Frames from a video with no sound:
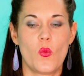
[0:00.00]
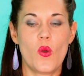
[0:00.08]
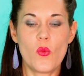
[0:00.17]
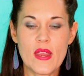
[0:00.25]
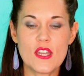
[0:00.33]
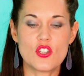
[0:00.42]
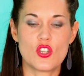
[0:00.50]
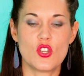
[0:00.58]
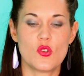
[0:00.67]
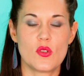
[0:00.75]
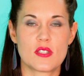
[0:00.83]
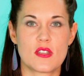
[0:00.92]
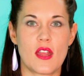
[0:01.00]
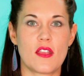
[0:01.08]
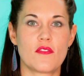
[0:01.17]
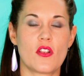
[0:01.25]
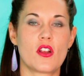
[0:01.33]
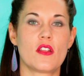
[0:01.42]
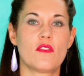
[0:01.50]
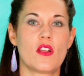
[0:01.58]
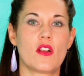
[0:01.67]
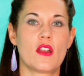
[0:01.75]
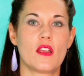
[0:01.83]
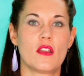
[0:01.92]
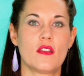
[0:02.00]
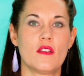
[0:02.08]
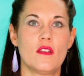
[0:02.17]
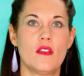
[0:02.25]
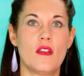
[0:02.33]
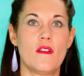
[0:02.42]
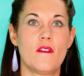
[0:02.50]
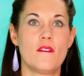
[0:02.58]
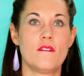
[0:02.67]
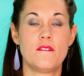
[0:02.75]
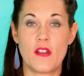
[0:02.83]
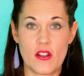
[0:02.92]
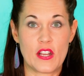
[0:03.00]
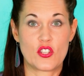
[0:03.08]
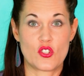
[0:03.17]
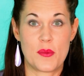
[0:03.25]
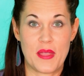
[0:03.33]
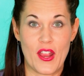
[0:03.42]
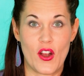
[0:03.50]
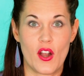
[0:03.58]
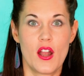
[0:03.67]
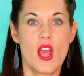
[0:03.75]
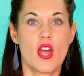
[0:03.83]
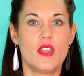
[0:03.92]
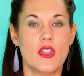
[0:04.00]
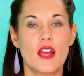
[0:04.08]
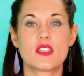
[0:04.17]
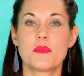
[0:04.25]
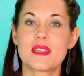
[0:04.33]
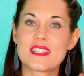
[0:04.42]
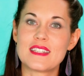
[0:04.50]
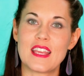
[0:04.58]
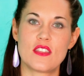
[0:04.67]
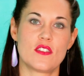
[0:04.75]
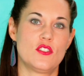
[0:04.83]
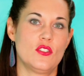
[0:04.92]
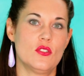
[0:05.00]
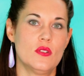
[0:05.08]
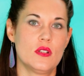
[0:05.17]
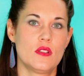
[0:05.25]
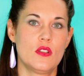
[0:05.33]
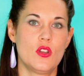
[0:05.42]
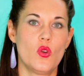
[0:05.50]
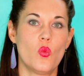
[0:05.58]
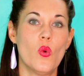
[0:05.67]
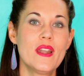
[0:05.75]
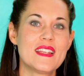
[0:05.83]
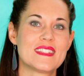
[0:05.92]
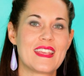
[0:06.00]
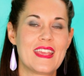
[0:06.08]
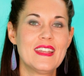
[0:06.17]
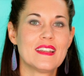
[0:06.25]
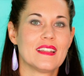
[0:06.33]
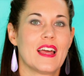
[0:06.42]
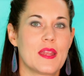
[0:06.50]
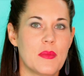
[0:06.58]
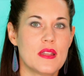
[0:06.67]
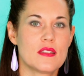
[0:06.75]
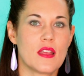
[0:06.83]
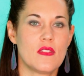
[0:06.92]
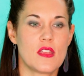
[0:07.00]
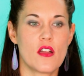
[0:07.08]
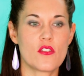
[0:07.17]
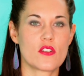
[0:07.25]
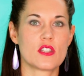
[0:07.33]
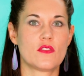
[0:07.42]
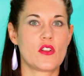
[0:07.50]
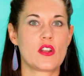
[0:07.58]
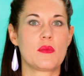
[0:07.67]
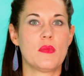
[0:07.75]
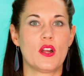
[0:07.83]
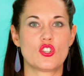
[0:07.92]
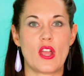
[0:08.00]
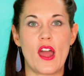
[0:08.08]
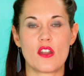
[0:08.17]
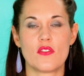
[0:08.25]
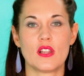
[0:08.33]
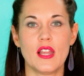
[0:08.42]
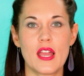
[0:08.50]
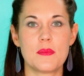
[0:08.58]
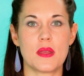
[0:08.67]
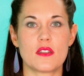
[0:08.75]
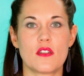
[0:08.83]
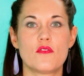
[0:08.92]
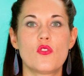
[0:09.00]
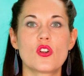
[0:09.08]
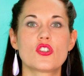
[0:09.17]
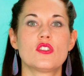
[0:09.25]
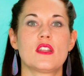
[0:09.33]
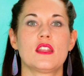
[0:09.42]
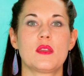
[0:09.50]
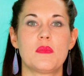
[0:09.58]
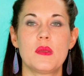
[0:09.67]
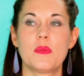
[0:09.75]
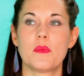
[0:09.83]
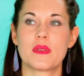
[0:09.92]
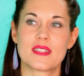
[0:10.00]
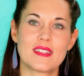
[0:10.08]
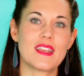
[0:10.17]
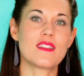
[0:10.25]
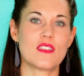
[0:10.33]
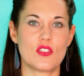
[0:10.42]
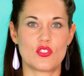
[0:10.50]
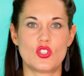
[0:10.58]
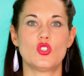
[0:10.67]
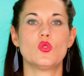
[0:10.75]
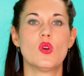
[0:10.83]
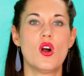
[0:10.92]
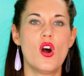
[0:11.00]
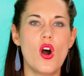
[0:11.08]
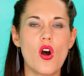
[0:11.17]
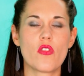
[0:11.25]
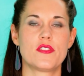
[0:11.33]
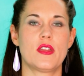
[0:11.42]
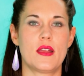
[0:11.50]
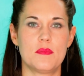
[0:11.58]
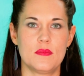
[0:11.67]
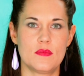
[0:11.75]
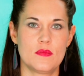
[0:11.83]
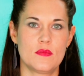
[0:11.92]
What we need to do is to take very, very, very extreme care, not to mistake the two. One is in alignment and the other is very much out of alignment. Unfortunately, people mistake these two all the time.